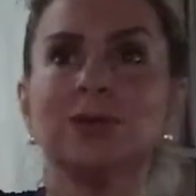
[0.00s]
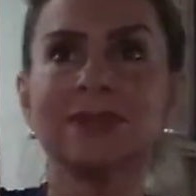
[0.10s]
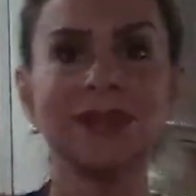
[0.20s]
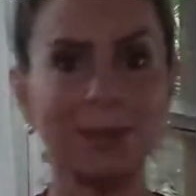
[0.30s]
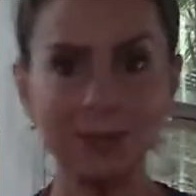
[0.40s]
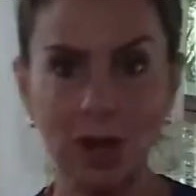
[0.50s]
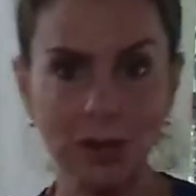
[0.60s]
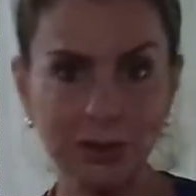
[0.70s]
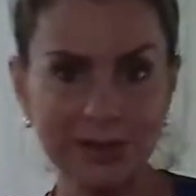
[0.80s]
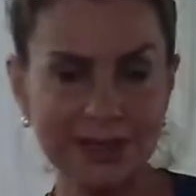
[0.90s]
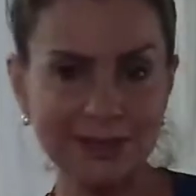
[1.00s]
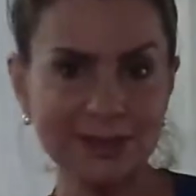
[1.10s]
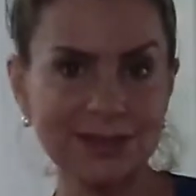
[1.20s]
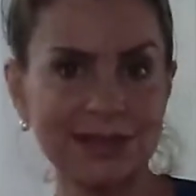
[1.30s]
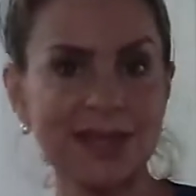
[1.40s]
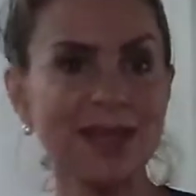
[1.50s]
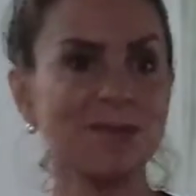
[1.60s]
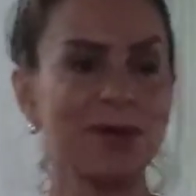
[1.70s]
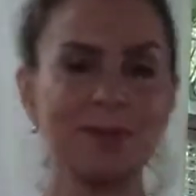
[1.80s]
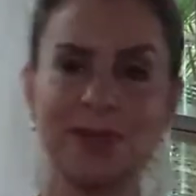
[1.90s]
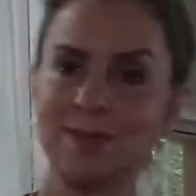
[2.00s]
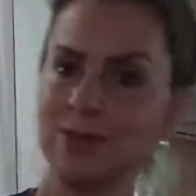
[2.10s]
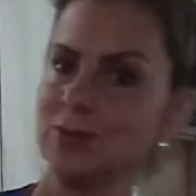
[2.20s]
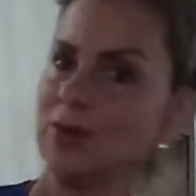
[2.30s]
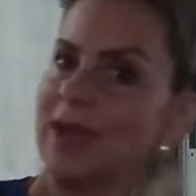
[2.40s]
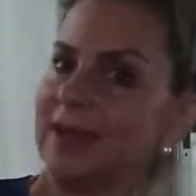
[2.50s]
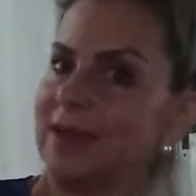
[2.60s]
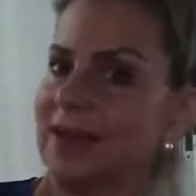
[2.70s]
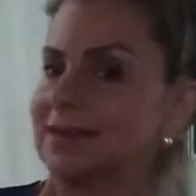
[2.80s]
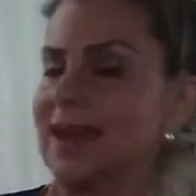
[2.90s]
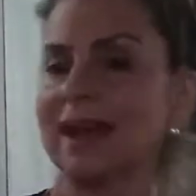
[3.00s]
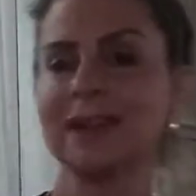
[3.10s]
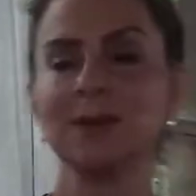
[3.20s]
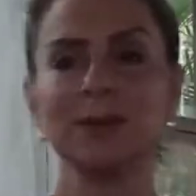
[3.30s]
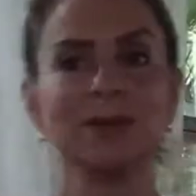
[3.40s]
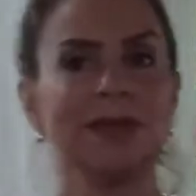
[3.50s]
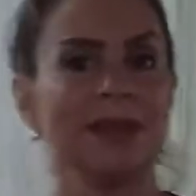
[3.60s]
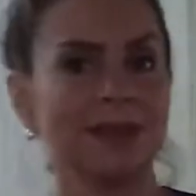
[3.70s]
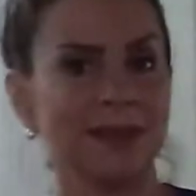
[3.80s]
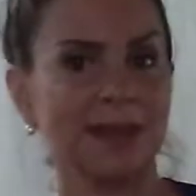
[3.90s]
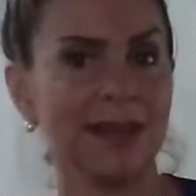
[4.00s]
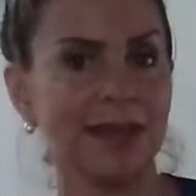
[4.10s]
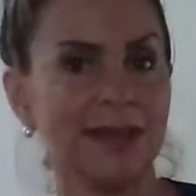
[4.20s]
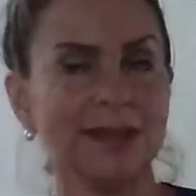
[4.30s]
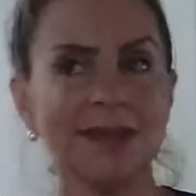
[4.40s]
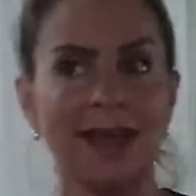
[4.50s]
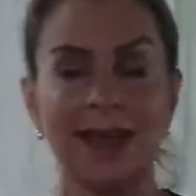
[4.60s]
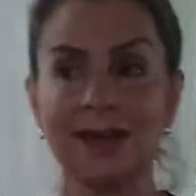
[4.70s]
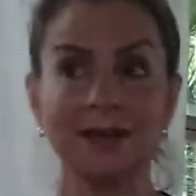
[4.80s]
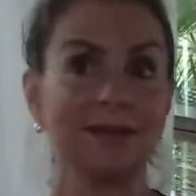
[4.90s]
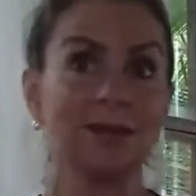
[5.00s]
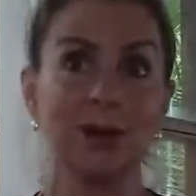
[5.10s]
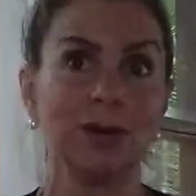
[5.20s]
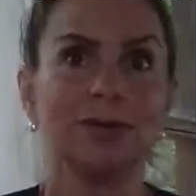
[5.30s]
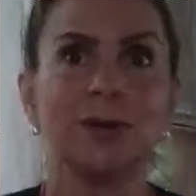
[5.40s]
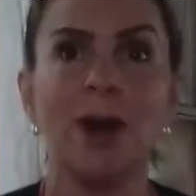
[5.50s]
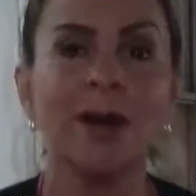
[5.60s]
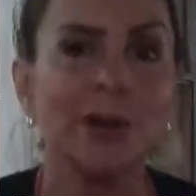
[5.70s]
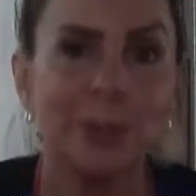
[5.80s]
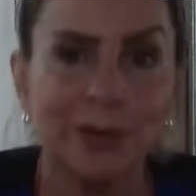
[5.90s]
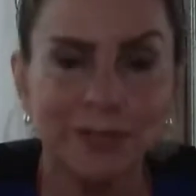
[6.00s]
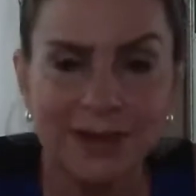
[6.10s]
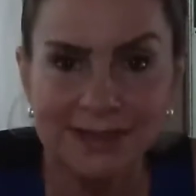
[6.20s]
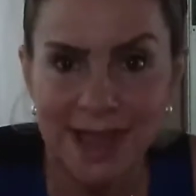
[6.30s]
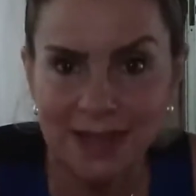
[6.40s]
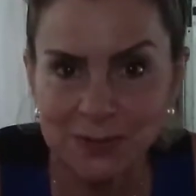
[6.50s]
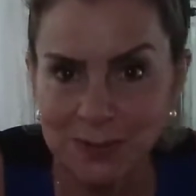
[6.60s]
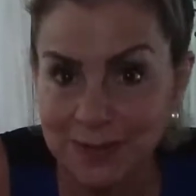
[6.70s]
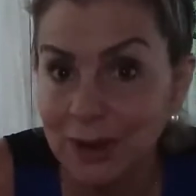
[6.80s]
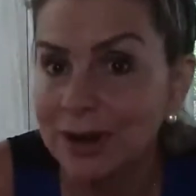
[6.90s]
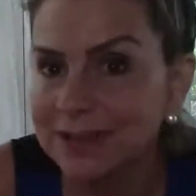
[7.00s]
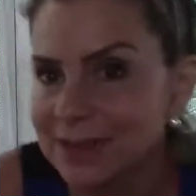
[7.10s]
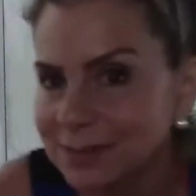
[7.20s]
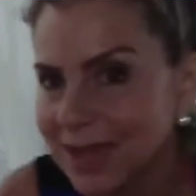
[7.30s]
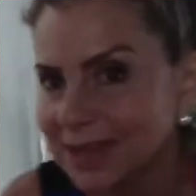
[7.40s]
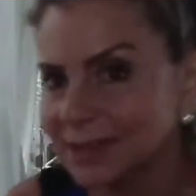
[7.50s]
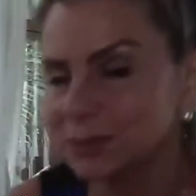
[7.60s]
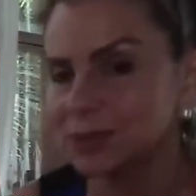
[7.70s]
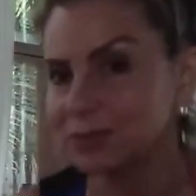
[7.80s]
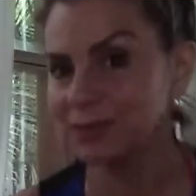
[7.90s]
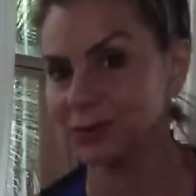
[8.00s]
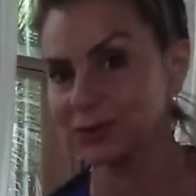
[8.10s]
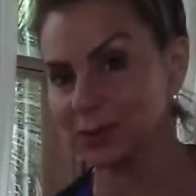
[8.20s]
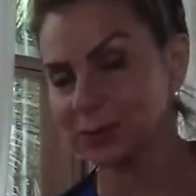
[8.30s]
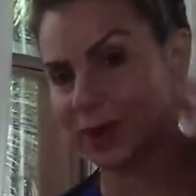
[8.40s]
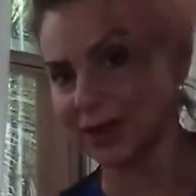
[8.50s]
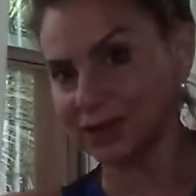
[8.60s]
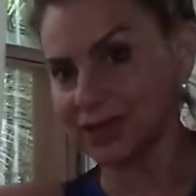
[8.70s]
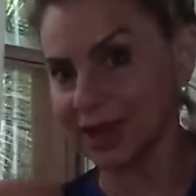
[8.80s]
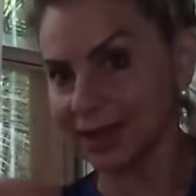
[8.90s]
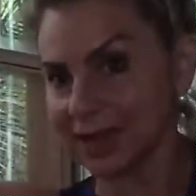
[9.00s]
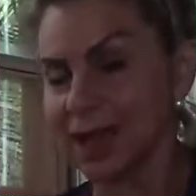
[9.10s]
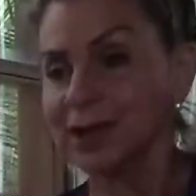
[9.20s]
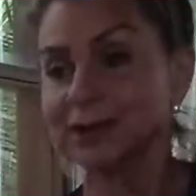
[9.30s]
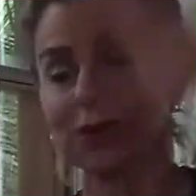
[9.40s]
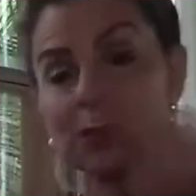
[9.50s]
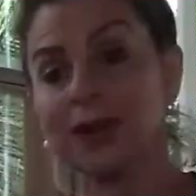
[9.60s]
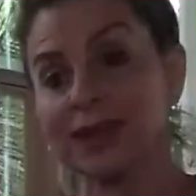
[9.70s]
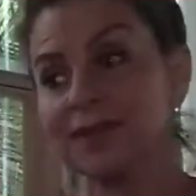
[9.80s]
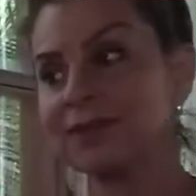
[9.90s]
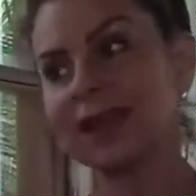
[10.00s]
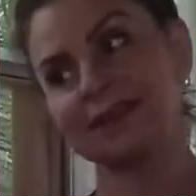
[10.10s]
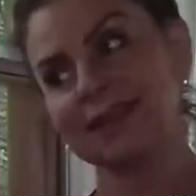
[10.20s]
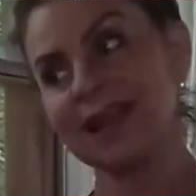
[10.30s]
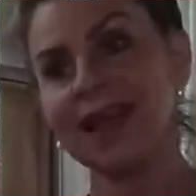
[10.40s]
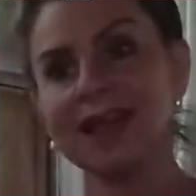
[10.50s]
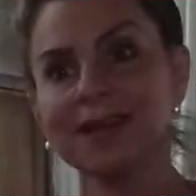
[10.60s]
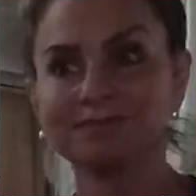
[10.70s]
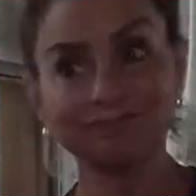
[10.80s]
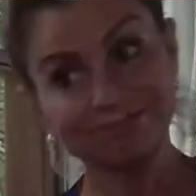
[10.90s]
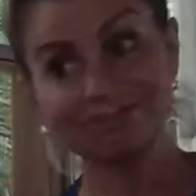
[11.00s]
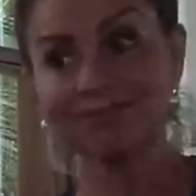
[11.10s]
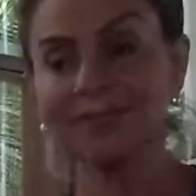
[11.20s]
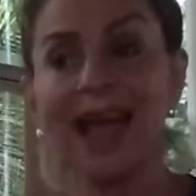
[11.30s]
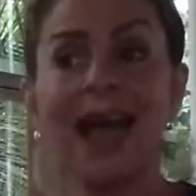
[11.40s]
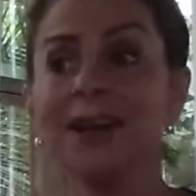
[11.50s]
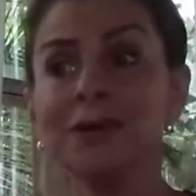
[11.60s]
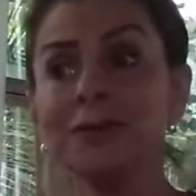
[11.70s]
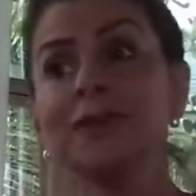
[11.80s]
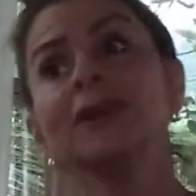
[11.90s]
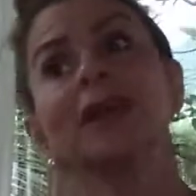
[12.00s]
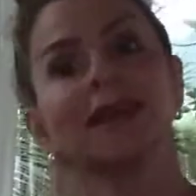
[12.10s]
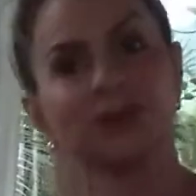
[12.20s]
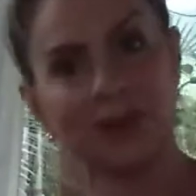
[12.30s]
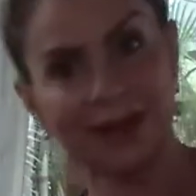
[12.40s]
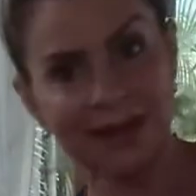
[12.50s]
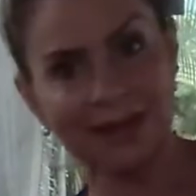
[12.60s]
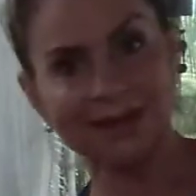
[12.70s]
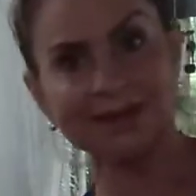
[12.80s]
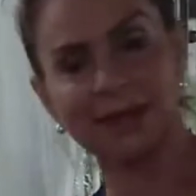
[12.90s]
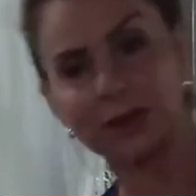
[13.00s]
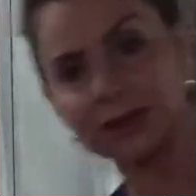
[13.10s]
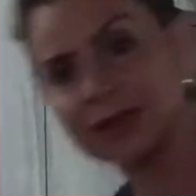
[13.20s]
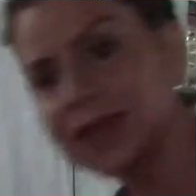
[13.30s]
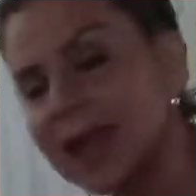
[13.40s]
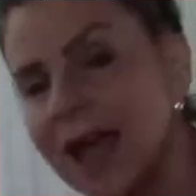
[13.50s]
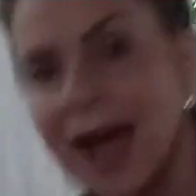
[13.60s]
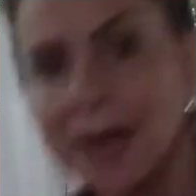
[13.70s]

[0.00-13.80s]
slept all you needed to sleep, and maybe you ate exactly what you needed to eat. And you know, there are no perfect days, but there are some days in which we feel super energetic. So what if, like today, I don't feel like training necessarily. I